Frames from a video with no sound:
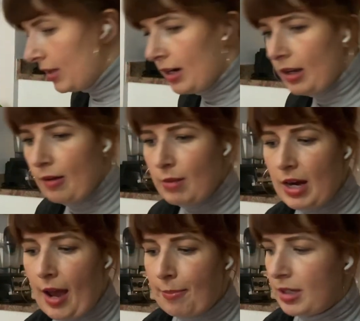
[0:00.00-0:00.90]
I didn't give me
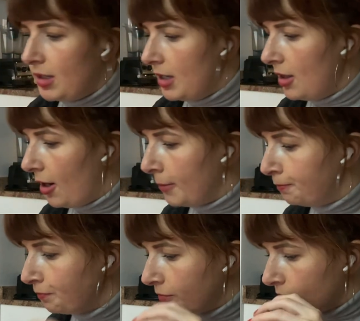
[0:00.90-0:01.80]
napkins either.
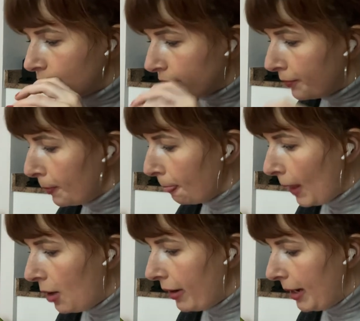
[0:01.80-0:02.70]

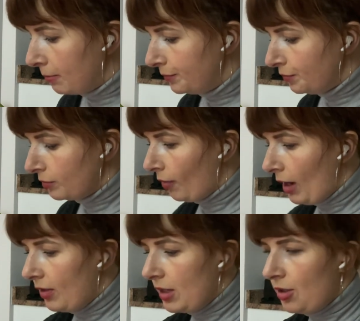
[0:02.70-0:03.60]
Okay,
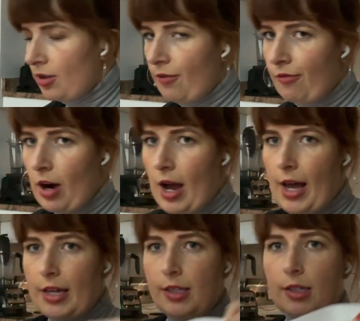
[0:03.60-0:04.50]
these are the
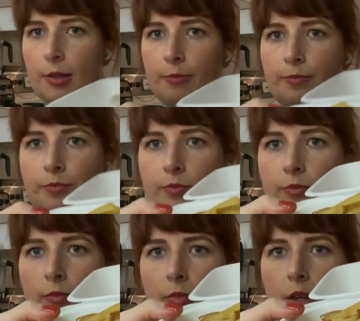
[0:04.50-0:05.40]
fries.
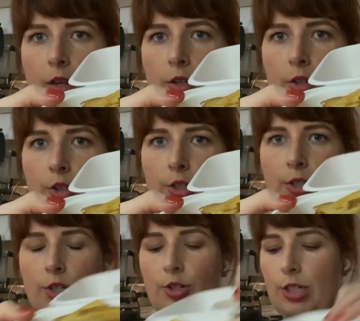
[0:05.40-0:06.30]
They're
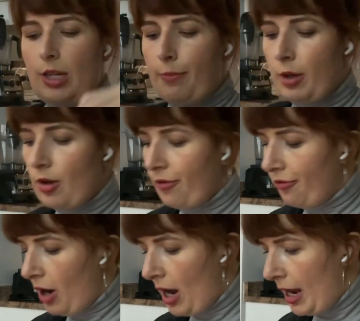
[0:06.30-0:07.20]
just your typical
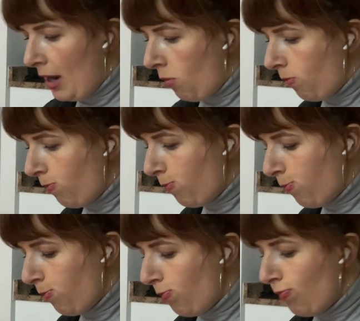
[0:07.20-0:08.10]
fry
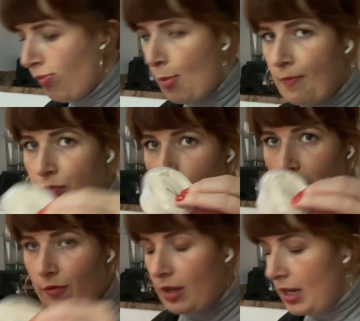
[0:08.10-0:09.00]

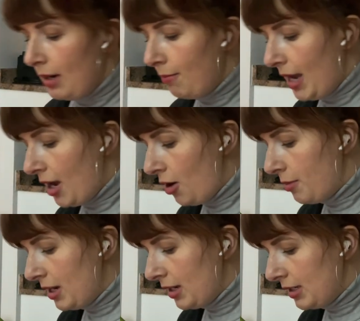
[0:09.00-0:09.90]
with vegan mayo,
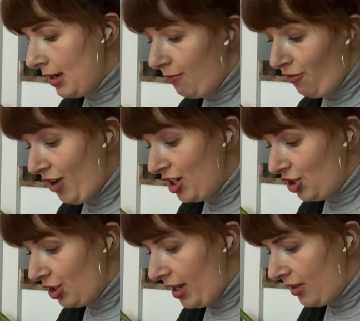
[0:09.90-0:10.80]
because I'm
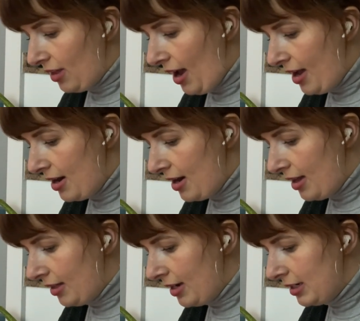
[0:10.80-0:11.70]
French like that and I
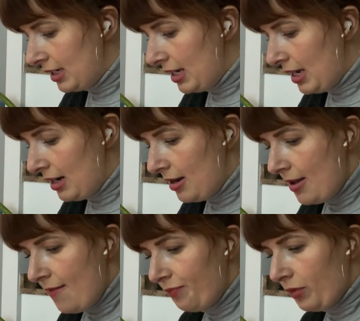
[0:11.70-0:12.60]
like to eat
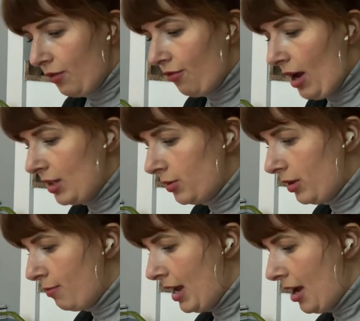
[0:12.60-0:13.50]
fries with
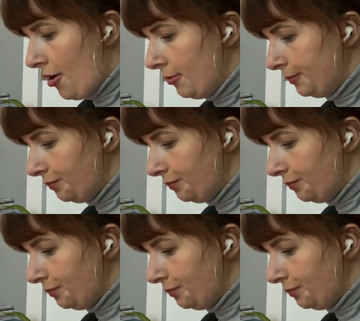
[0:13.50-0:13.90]
mayo.